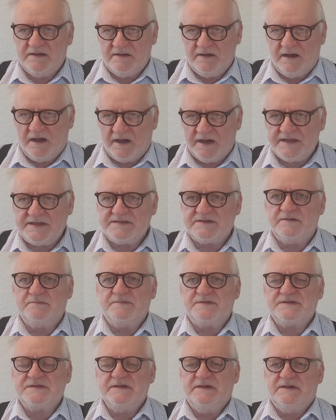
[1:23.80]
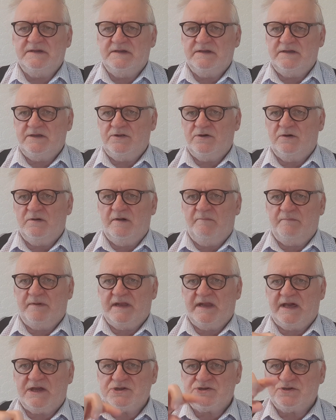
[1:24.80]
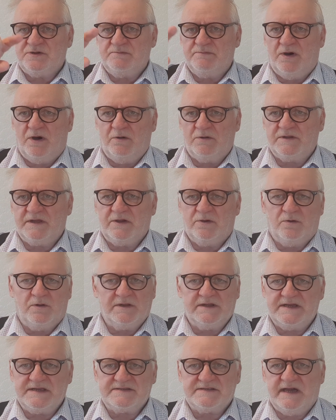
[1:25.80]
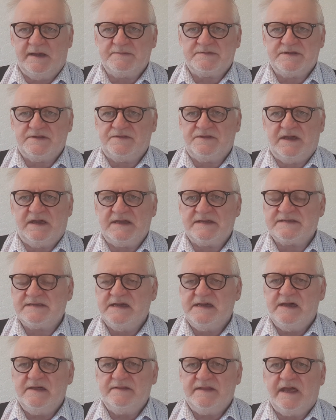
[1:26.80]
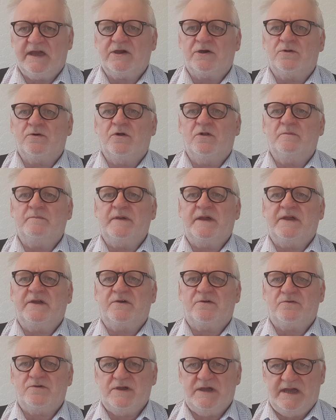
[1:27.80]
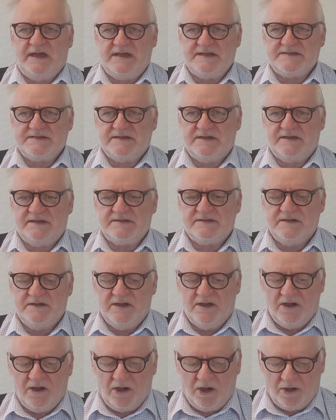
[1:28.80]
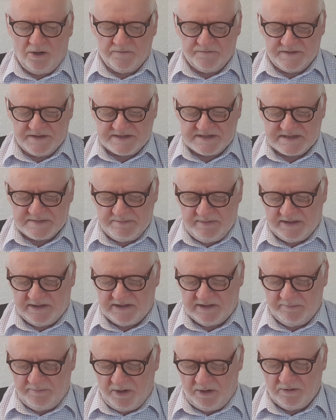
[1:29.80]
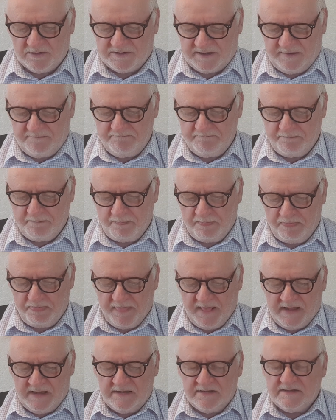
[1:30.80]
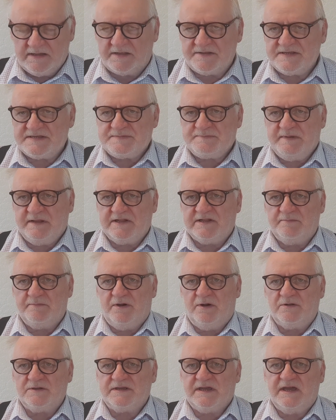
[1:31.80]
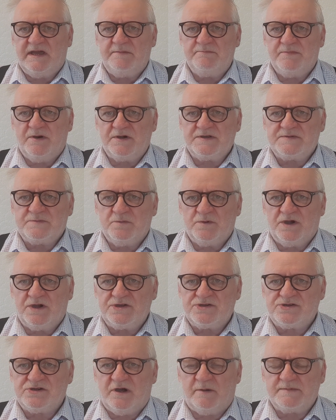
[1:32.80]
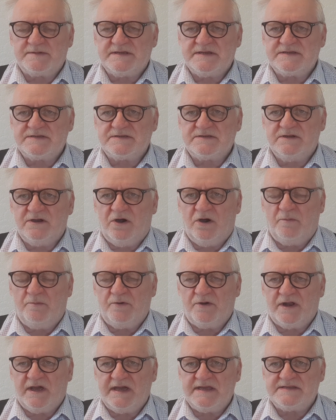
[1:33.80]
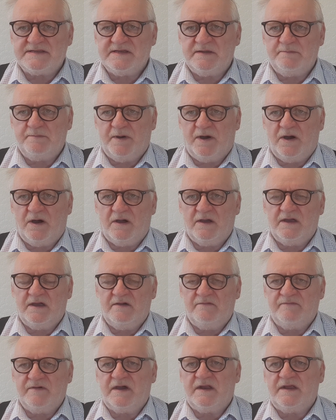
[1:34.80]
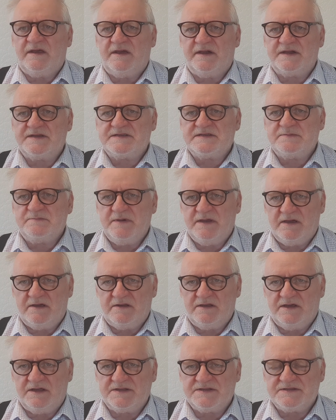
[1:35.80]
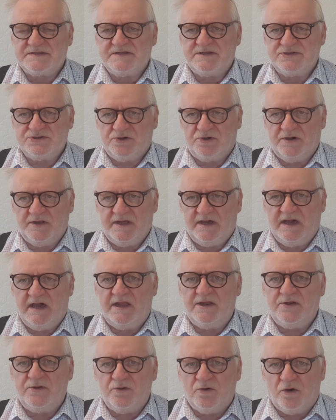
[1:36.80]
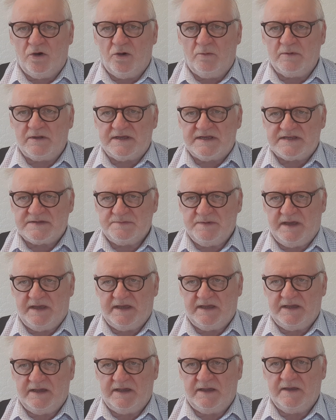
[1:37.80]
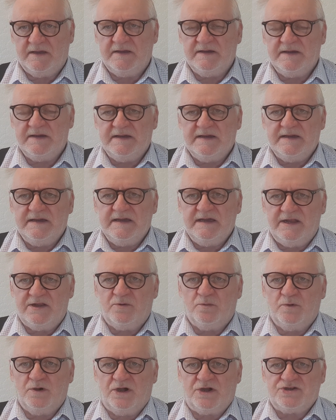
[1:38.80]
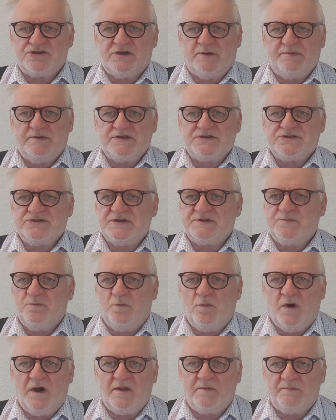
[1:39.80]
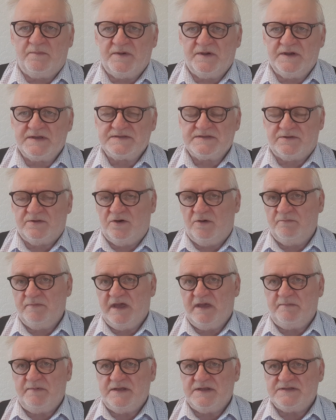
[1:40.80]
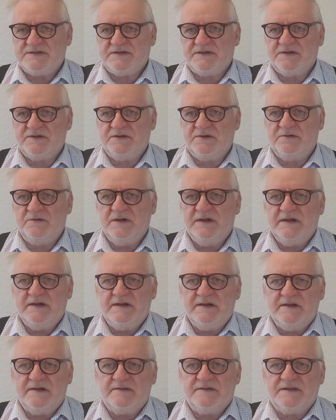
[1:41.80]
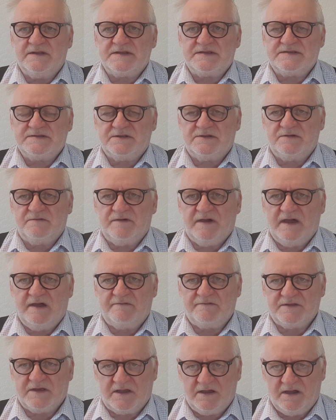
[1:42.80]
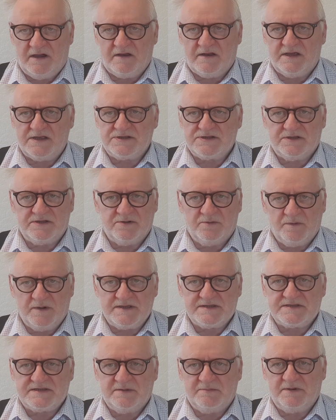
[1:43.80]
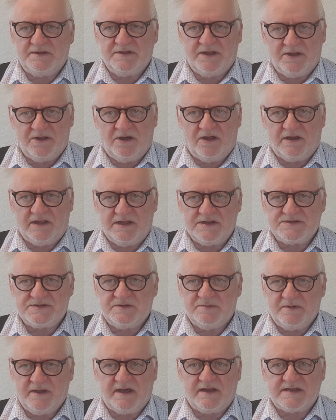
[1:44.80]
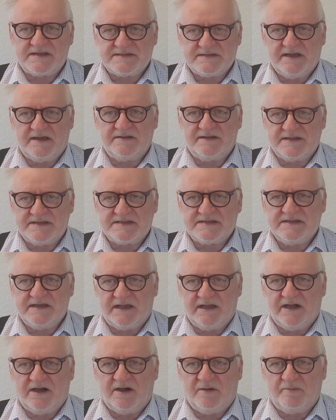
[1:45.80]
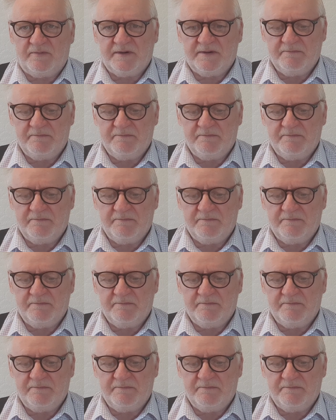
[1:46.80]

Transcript: items, connection molding, all these types of things, they can all be created on the spindle molder. Now the spindle molder in most workshops is operated by a very experienced joiner, and normally speaking in a workshop it's just one person or maybe two that sort of have the courage and the wisdom and the knowledge to be able to set this thing up.